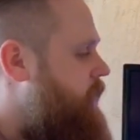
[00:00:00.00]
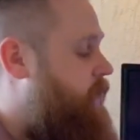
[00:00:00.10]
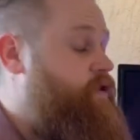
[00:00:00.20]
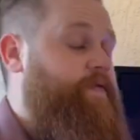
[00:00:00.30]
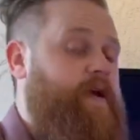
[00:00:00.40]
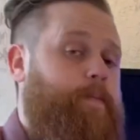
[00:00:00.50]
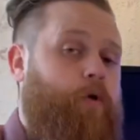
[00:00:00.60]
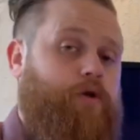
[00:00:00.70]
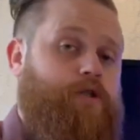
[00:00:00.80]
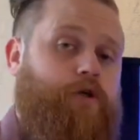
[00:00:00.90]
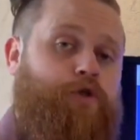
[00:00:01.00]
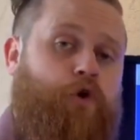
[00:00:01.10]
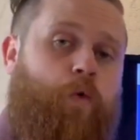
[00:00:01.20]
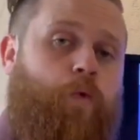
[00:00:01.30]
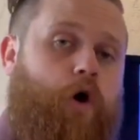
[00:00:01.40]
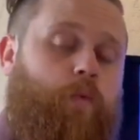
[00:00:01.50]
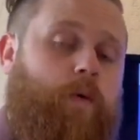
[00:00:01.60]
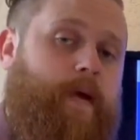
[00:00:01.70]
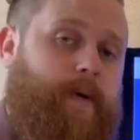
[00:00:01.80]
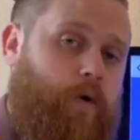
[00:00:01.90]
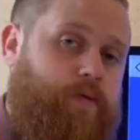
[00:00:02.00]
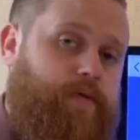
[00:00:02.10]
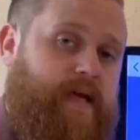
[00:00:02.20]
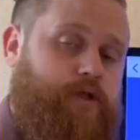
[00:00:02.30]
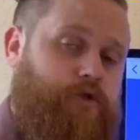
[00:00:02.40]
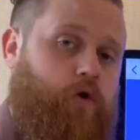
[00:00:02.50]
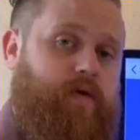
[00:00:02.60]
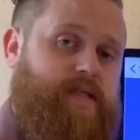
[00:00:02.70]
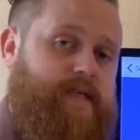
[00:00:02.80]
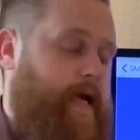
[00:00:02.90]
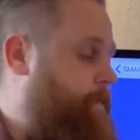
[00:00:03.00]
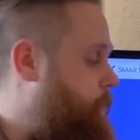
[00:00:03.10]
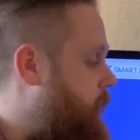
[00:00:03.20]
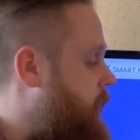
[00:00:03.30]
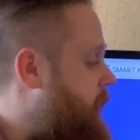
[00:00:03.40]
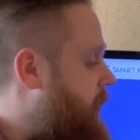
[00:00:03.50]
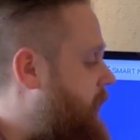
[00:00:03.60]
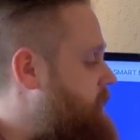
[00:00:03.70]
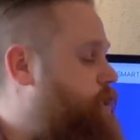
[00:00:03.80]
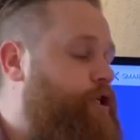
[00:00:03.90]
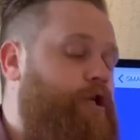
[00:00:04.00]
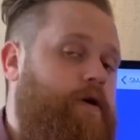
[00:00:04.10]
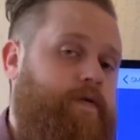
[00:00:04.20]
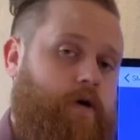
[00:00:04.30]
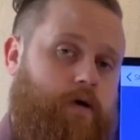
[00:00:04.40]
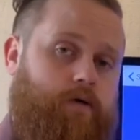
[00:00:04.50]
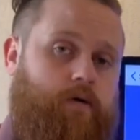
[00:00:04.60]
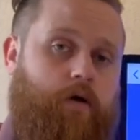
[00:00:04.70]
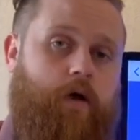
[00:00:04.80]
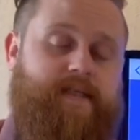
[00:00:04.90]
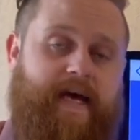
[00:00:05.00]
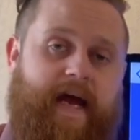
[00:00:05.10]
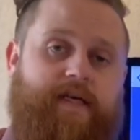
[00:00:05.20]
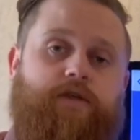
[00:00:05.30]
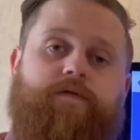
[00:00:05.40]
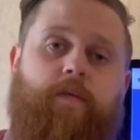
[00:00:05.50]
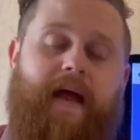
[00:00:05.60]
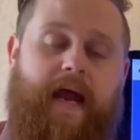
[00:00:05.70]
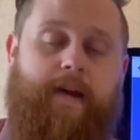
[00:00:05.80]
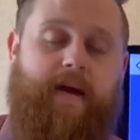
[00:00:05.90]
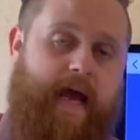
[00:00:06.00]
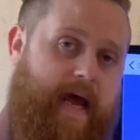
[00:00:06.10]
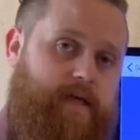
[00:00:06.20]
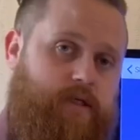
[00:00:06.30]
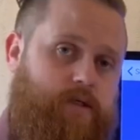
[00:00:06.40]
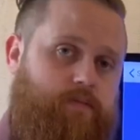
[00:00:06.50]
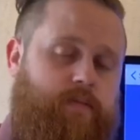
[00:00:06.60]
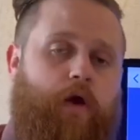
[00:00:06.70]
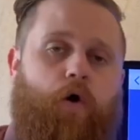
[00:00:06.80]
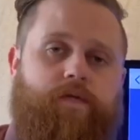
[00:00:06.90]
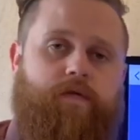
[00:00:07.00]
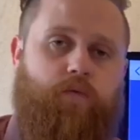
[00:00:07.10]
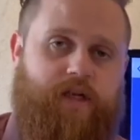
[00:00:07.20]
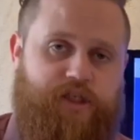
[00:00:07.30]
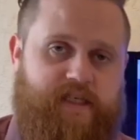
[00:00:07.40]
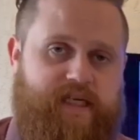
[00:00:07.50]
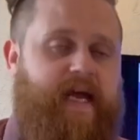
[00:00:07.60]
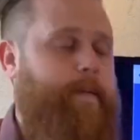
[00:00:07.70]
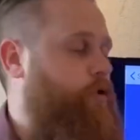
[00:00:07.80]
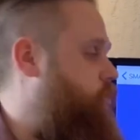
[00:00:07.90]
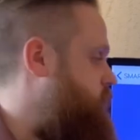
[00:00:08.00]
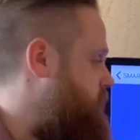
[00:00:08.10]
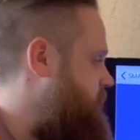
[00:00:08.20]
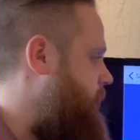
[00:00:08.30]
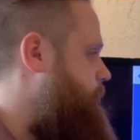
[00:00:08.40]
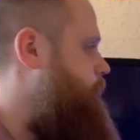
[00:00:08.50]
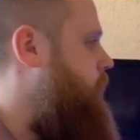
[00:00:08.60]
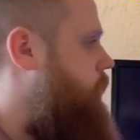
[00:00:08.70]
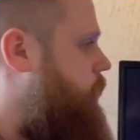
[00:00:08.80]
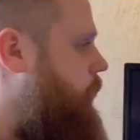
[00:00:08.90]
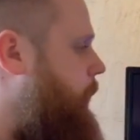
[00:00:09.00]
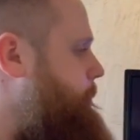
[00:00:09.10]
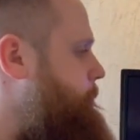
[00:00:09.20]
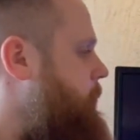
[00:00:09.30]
Now, it's very important because your work will be about this story today. It is another text from Amy Hest, the author of When Jessie Came Across the Sea, okay?